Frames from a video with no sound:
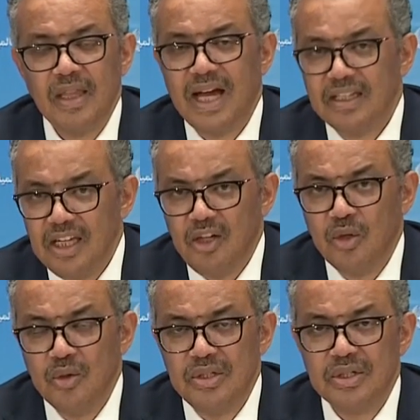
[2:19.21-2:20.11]
That
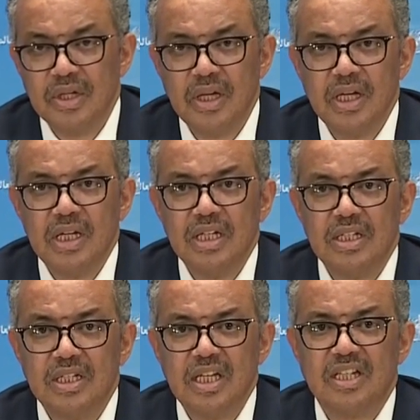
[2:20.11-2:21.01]
includes
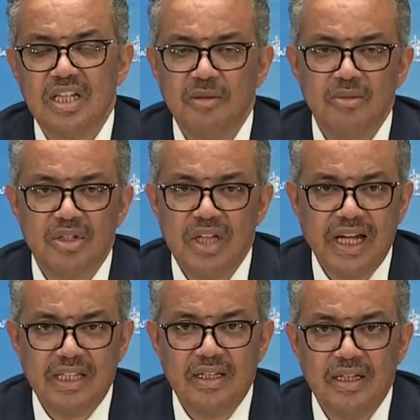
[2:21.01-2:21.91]
systems
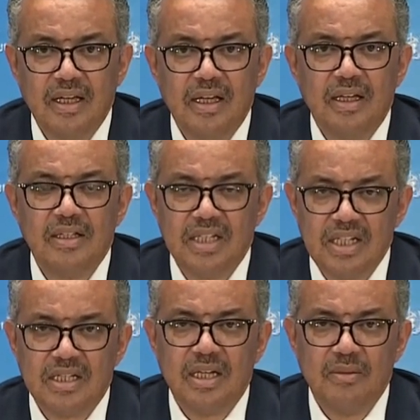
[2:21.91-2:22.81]
that
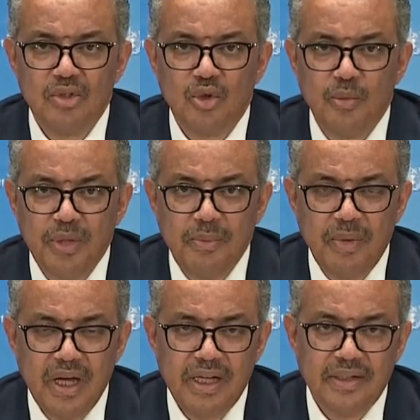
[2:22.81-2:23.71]
systems to
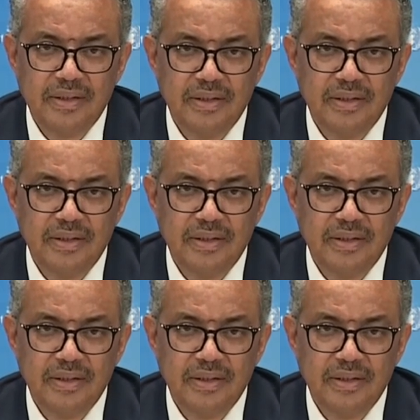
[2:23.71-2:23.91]
prepare